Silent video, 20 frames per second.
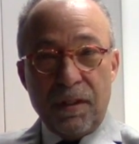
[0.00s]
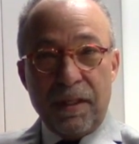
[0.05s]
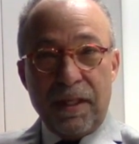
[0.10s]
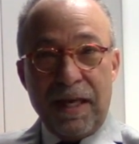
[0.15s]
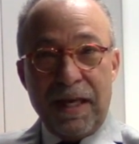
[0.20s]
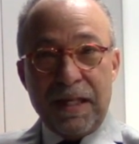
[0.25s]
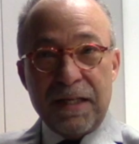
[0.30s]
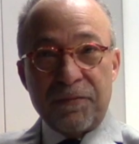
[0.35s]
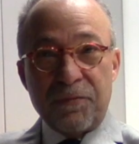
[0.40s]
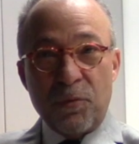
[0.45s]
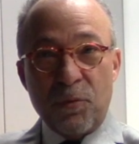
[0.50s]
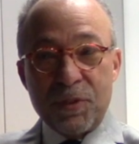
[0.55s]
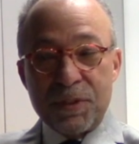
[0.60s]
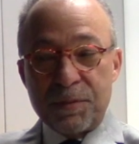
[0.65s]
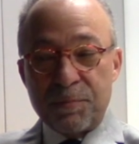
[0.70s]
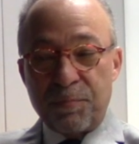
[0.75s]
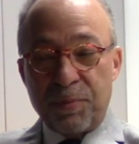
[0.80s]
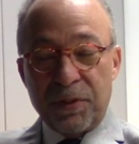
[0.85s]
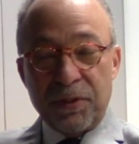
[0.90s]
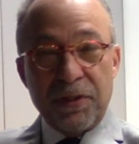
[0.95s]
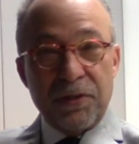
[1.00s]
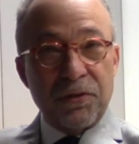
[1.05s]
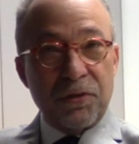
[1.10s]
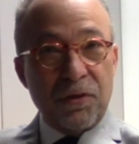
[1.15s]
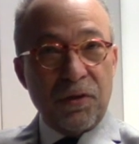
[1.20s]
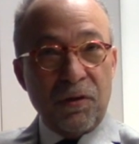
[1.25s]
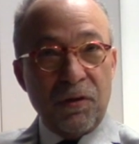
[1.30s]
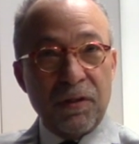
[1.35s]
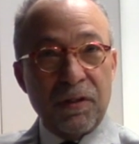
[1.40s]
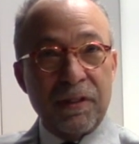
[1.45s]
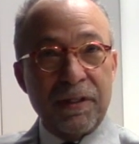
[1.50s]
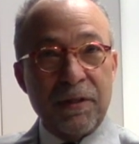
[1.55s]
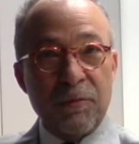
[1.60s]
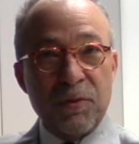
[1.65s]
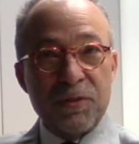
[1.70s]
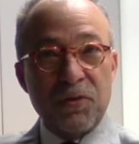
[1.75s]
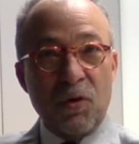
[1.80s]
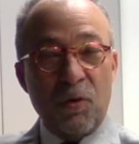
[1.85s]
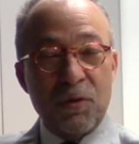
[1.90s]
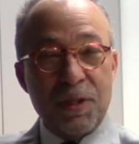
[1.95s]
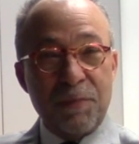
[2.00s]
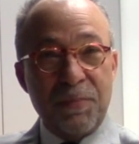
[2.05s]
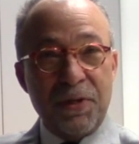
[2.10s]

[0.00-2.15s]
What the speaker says: And if it was political, it was only